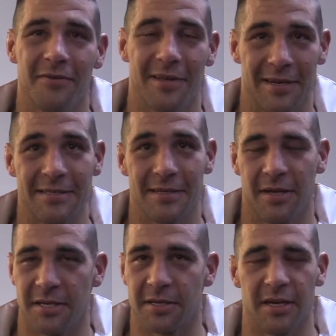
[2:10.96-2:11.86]
15 out of 10.
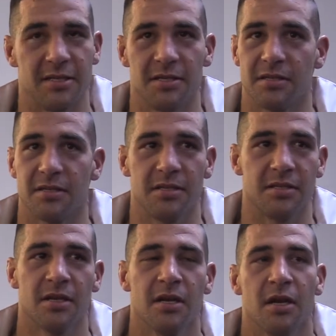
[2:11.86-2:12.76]
No, he's great.
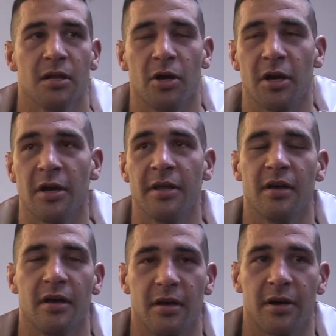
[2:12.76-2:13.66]
He's not only
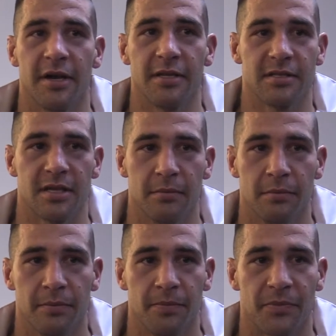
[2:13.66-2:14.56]
a great
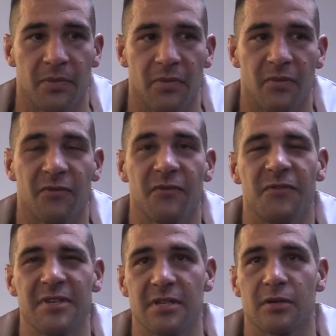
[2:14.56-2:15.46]

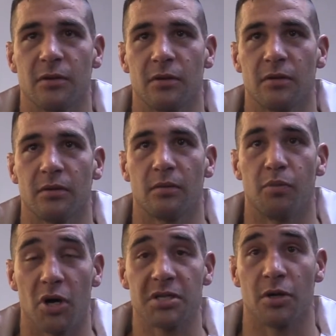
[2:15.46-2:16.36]
physical
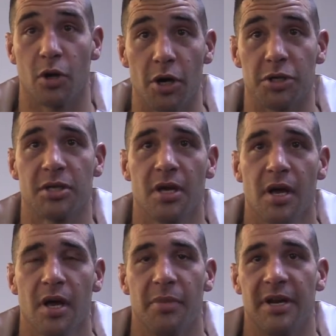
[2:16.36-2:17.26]
boxing coach,
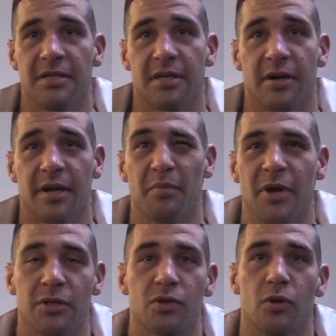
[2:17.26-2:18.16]
but he's a great
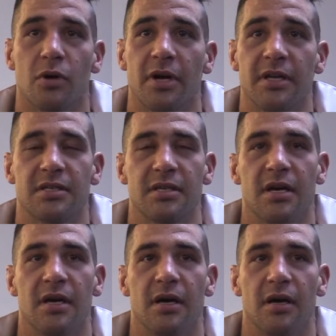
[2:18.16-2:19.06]
mentor, great
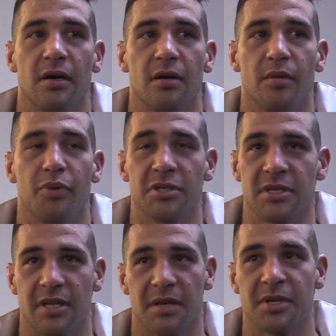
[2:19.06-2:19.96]

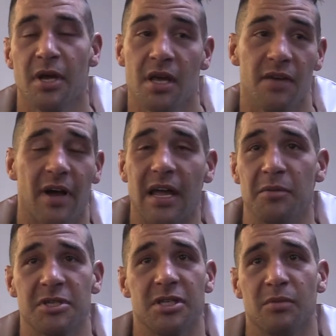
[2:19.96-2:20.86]
person. He keeps. If I come
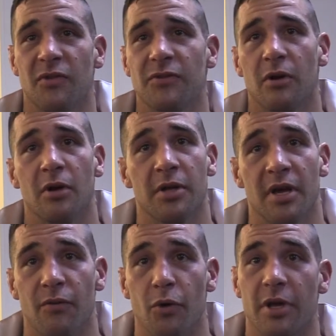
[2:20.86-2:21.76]
into the gym after a long
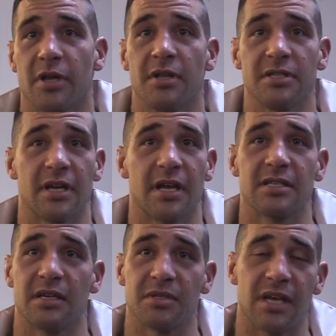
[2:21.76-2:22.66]
day of work and things like that,
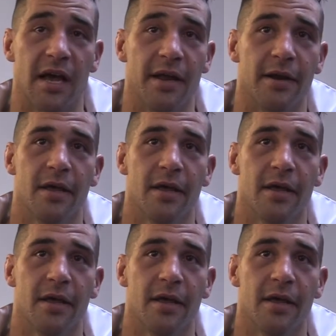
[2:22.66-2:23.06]
and I'm tired,